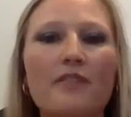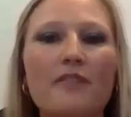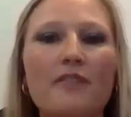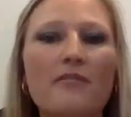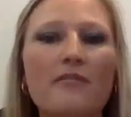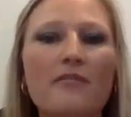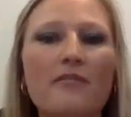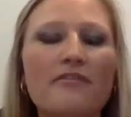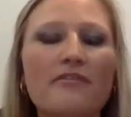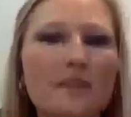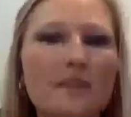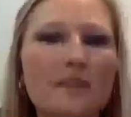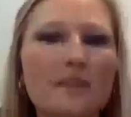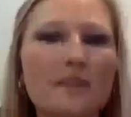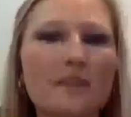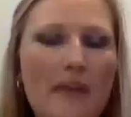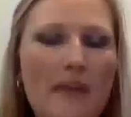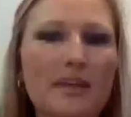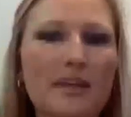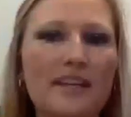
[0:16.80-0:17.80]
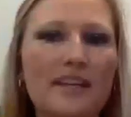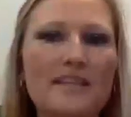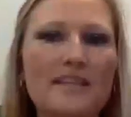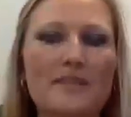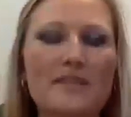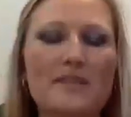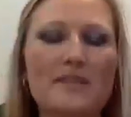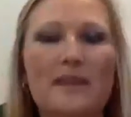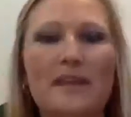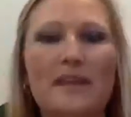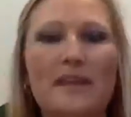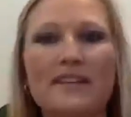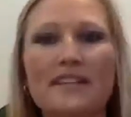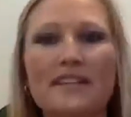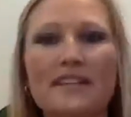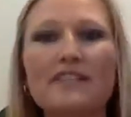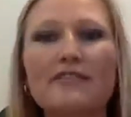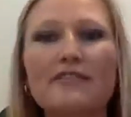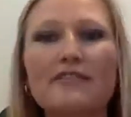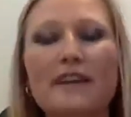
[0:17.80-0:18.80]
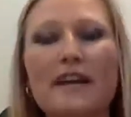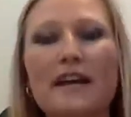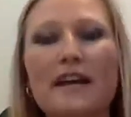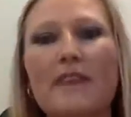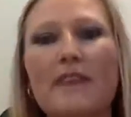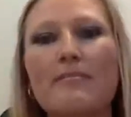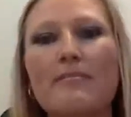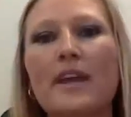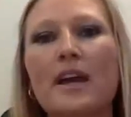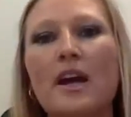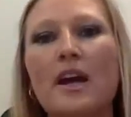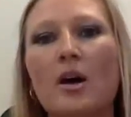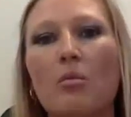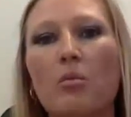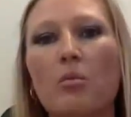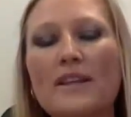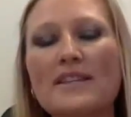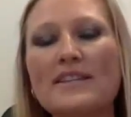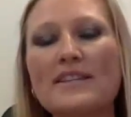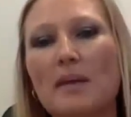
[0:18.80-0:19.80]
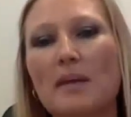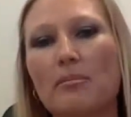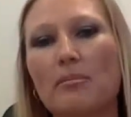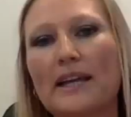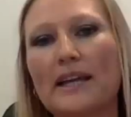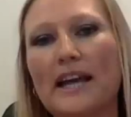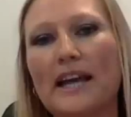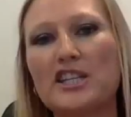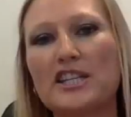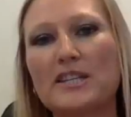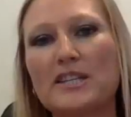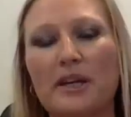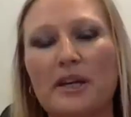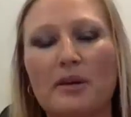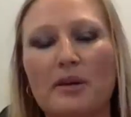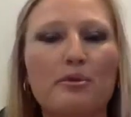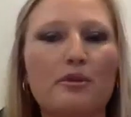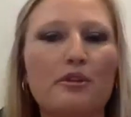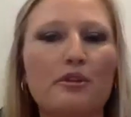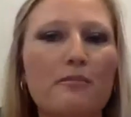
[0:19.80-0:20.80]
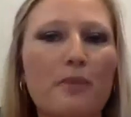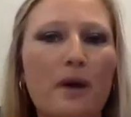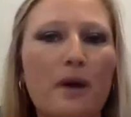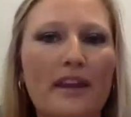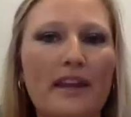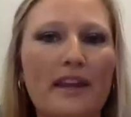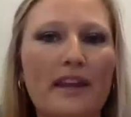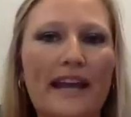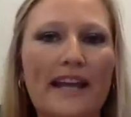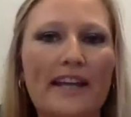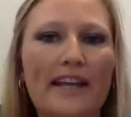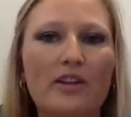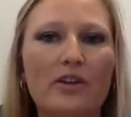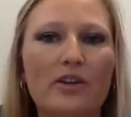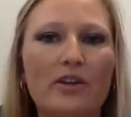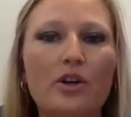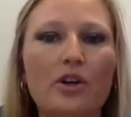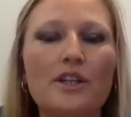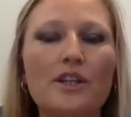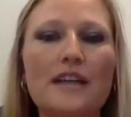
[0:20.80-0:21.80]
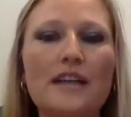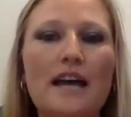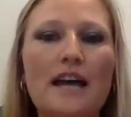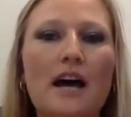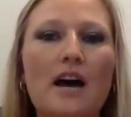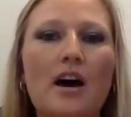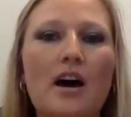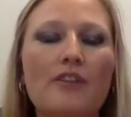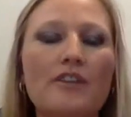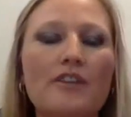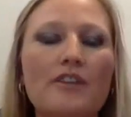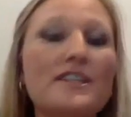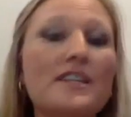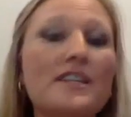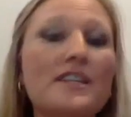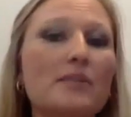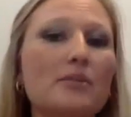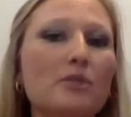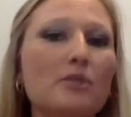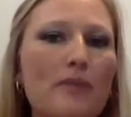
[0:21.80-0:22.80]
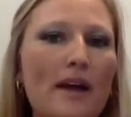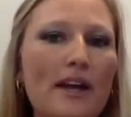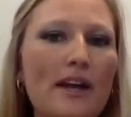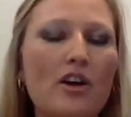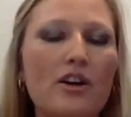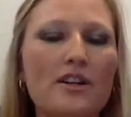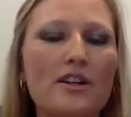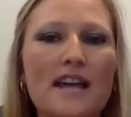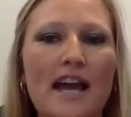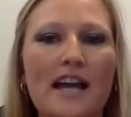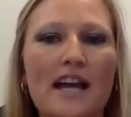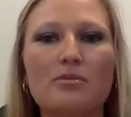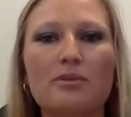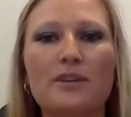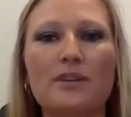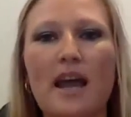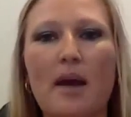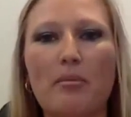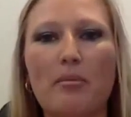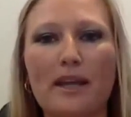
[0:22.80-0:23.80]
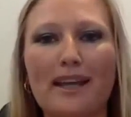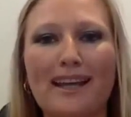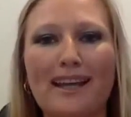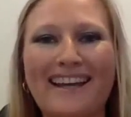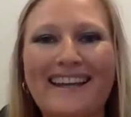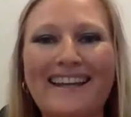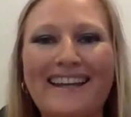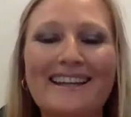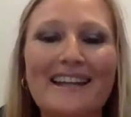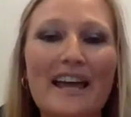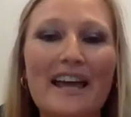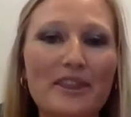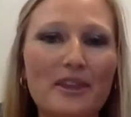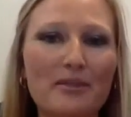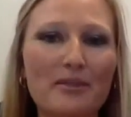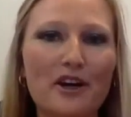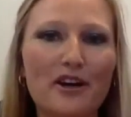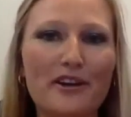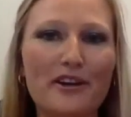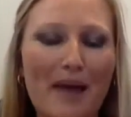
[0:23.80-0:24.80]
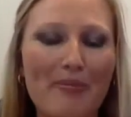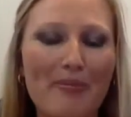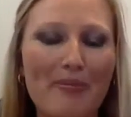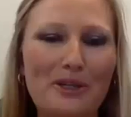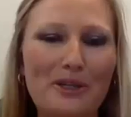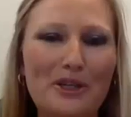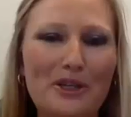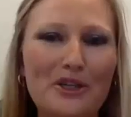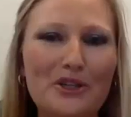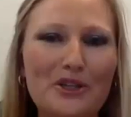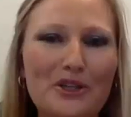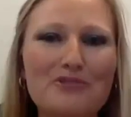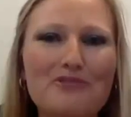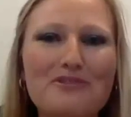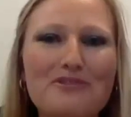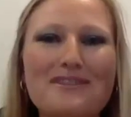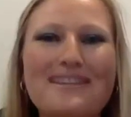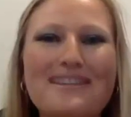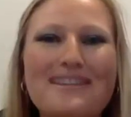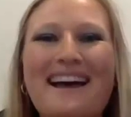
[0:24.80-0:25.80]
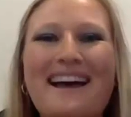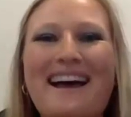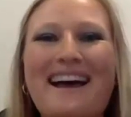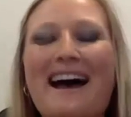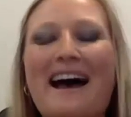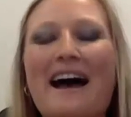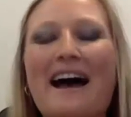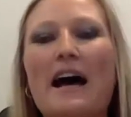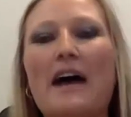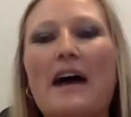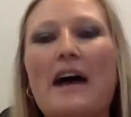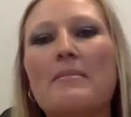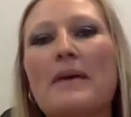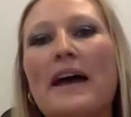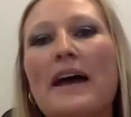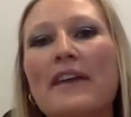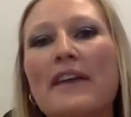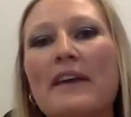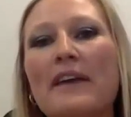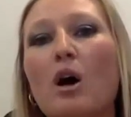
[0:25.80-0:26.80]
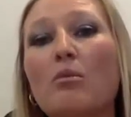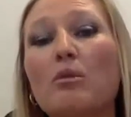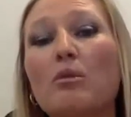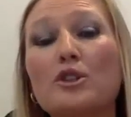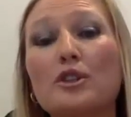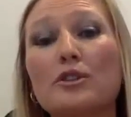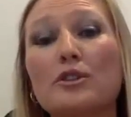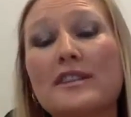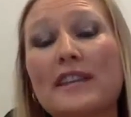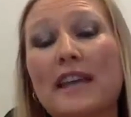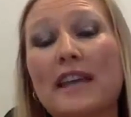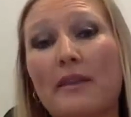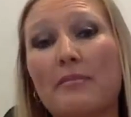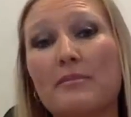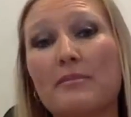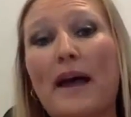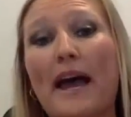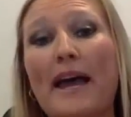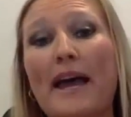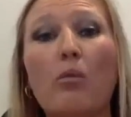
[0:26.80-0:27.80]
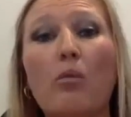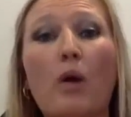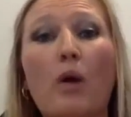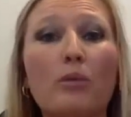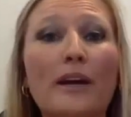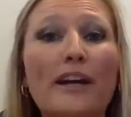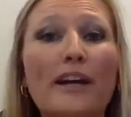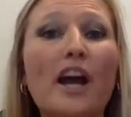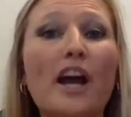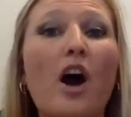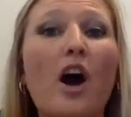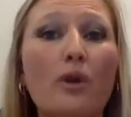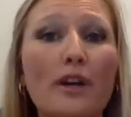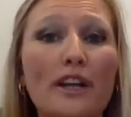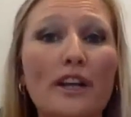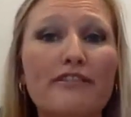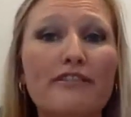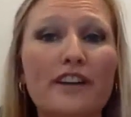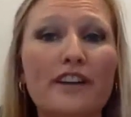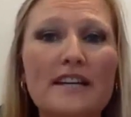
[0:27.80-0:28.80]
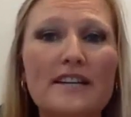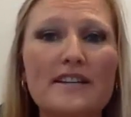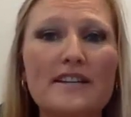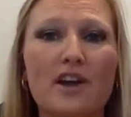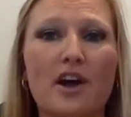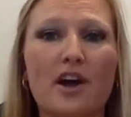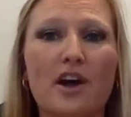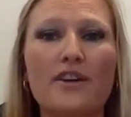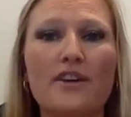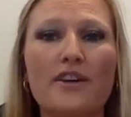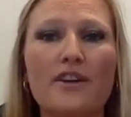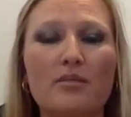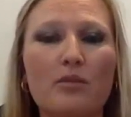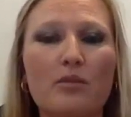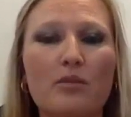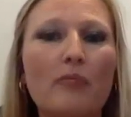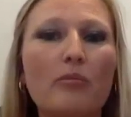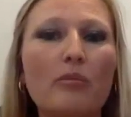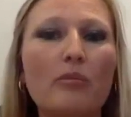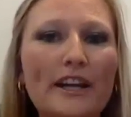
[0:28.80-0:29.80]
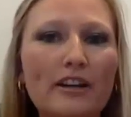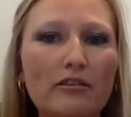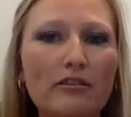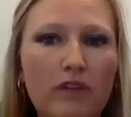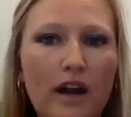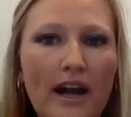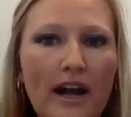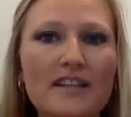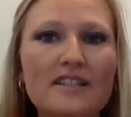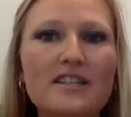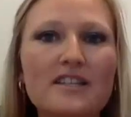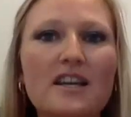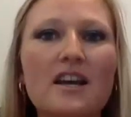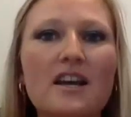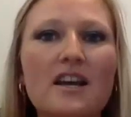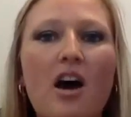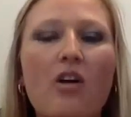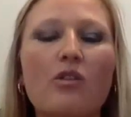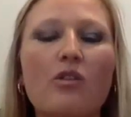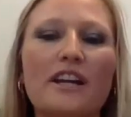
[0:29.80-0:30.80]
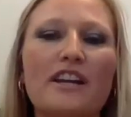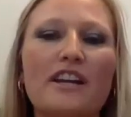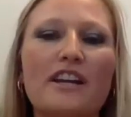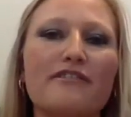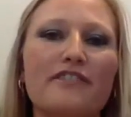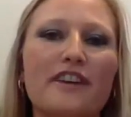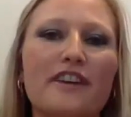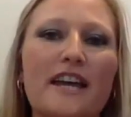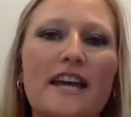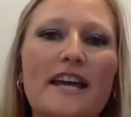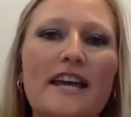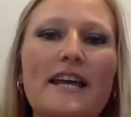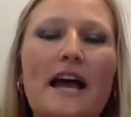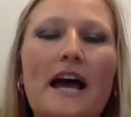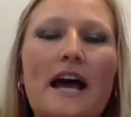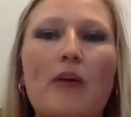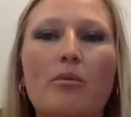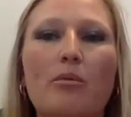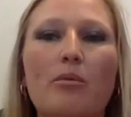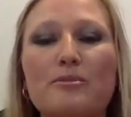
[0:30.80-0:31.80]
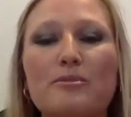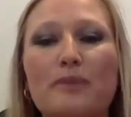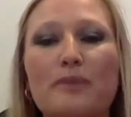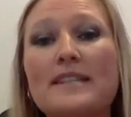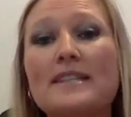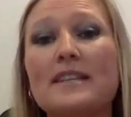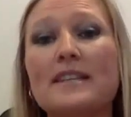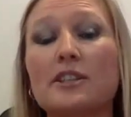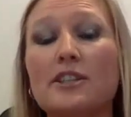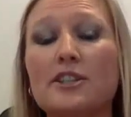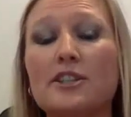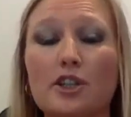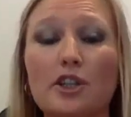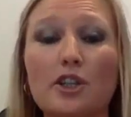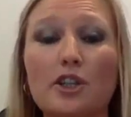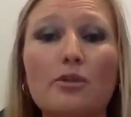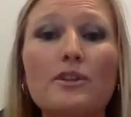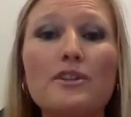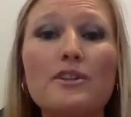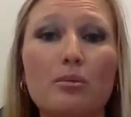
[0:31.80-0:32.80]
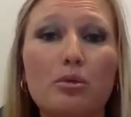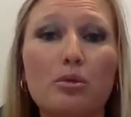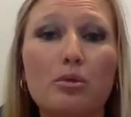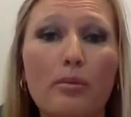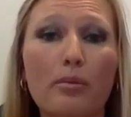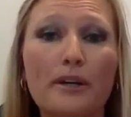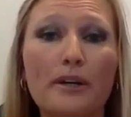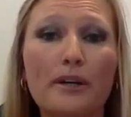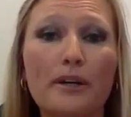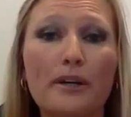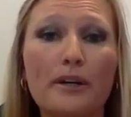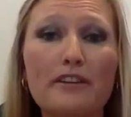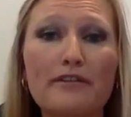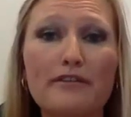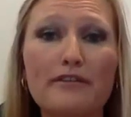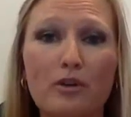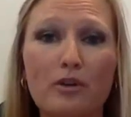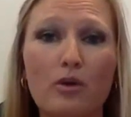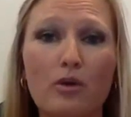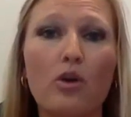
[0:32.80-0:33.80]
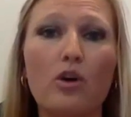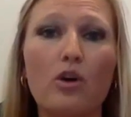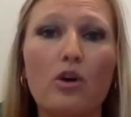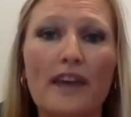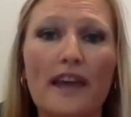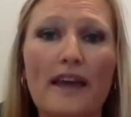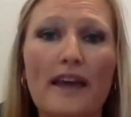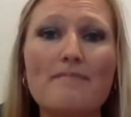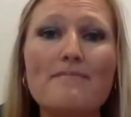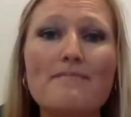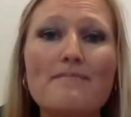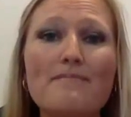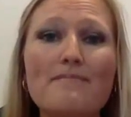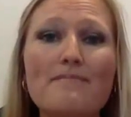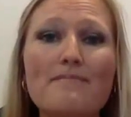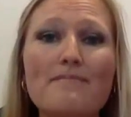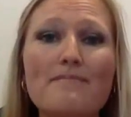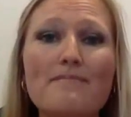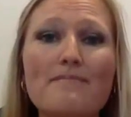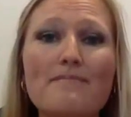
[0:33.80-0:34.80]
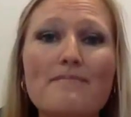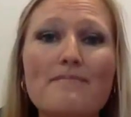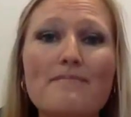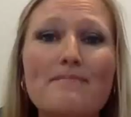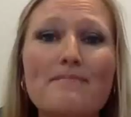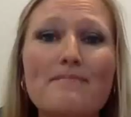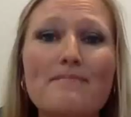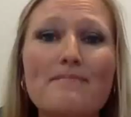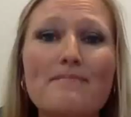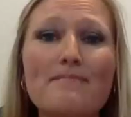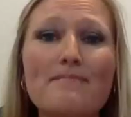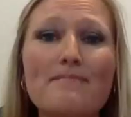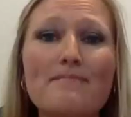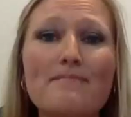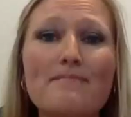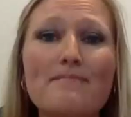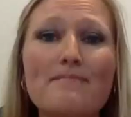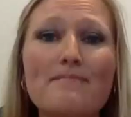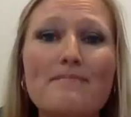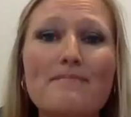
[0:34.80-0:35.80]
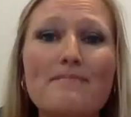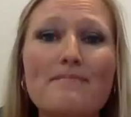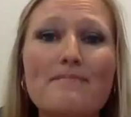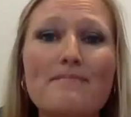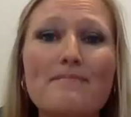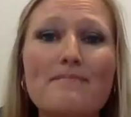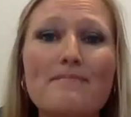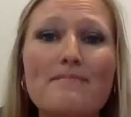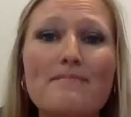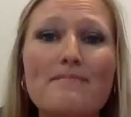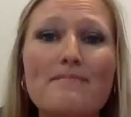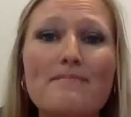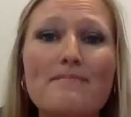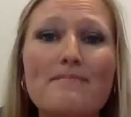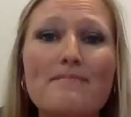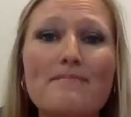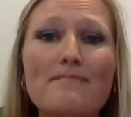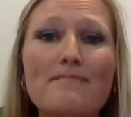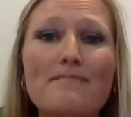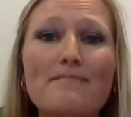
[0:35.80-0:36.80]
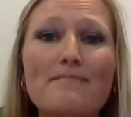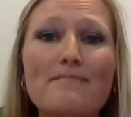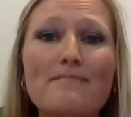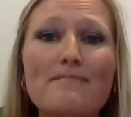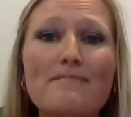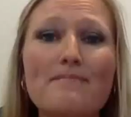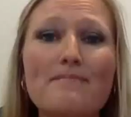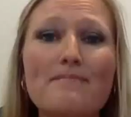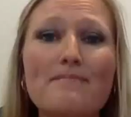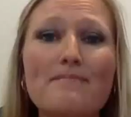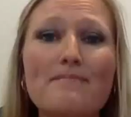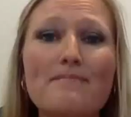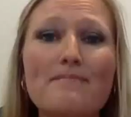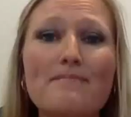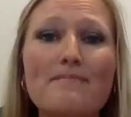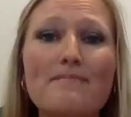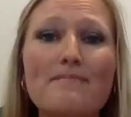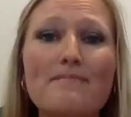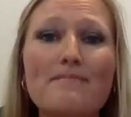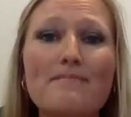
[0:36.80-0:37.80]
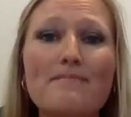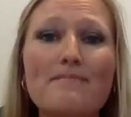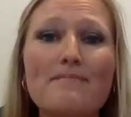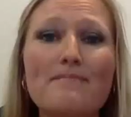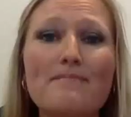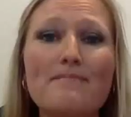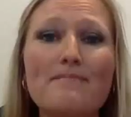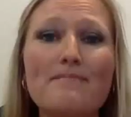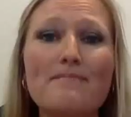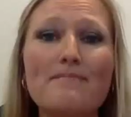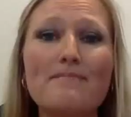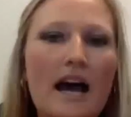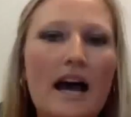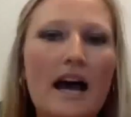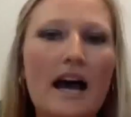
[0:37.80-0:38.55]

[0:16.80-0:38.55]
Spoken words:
from an applicant's perspective, once the application's been approved by the landlord, obviously we'll make contact with the applicant, let them know the happy news, and then what we'll do is get them to pay a 1-week holding fee. So it's a 1-week rent holding fee, which basically secures the property for them, so we won't be showing anybody else through, or if any other applications come in,